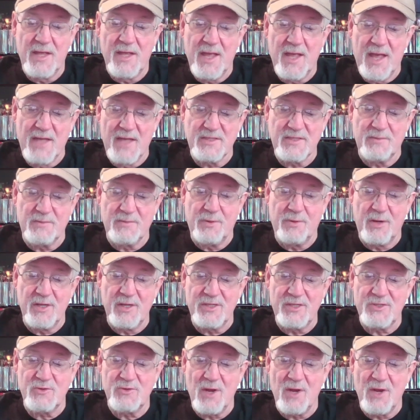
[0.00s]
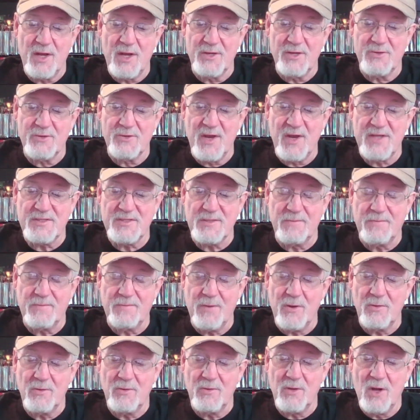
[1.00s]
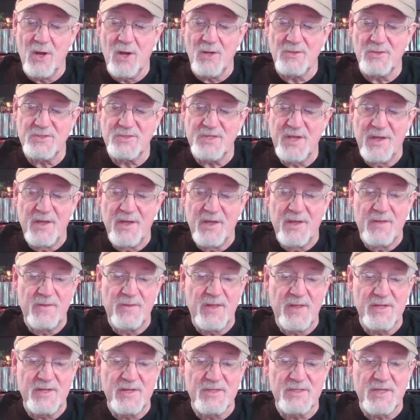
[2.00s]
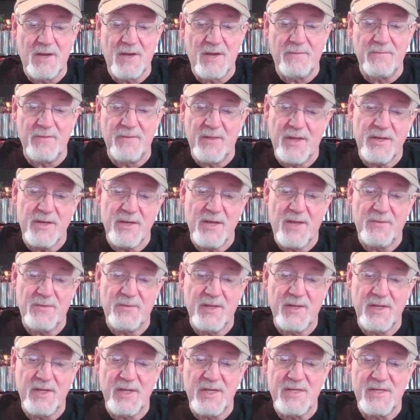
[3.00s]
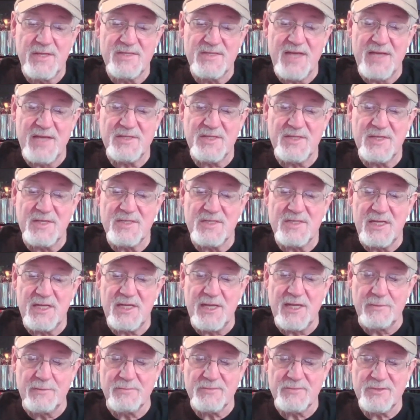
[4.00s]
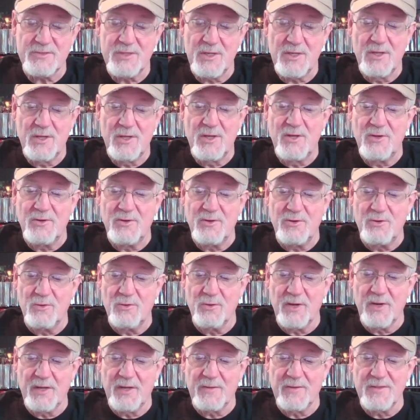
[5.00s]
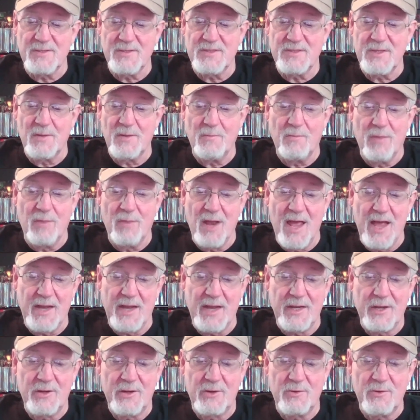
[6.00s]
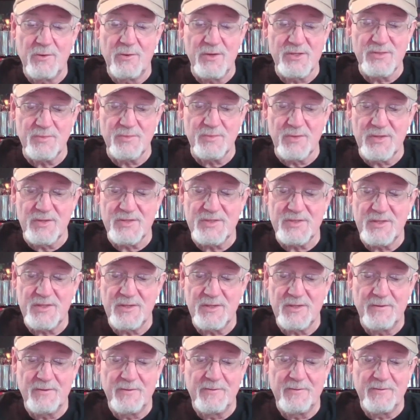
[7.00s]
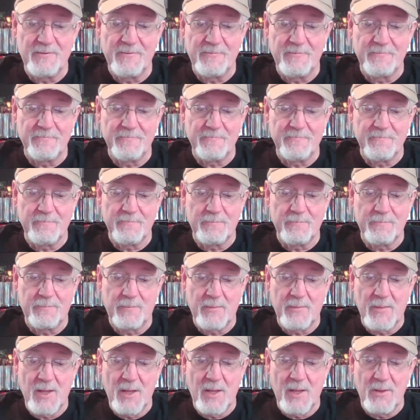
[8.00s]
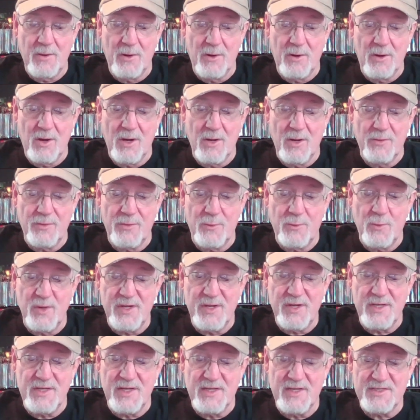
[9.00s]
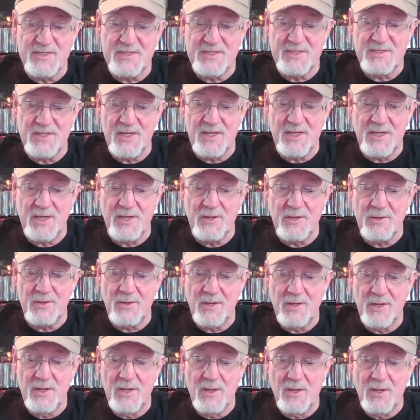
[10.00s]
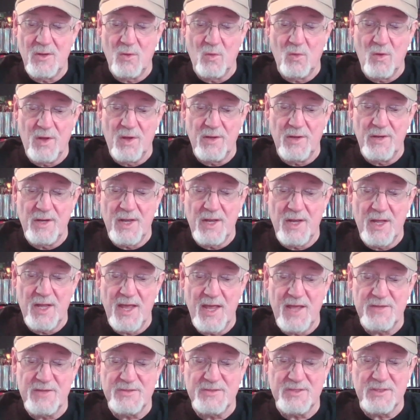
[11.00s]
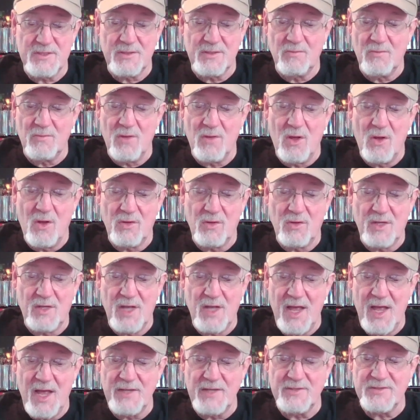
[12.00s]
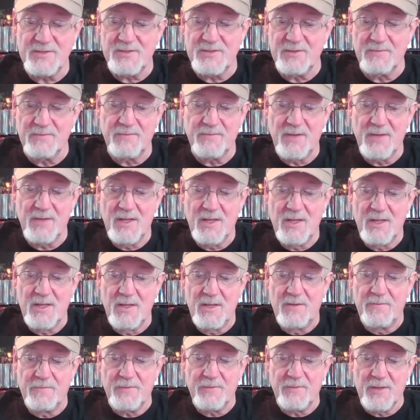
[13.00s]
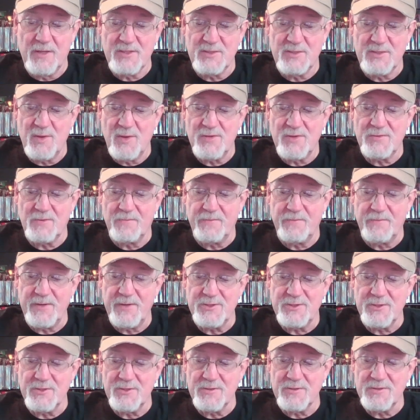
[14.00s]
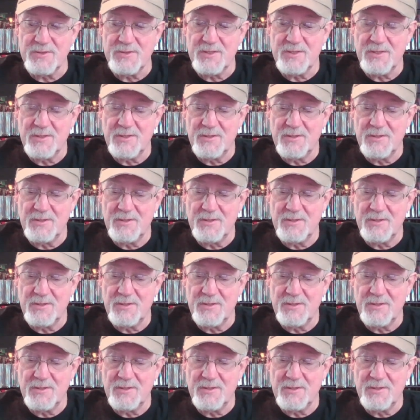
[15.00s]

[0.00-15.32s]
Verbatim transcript: As the police try to trace the phone calls, they discover that nothing is as it seems during this Black Christmas. There are three discs in here. One uh, has all kinds of uh, special features.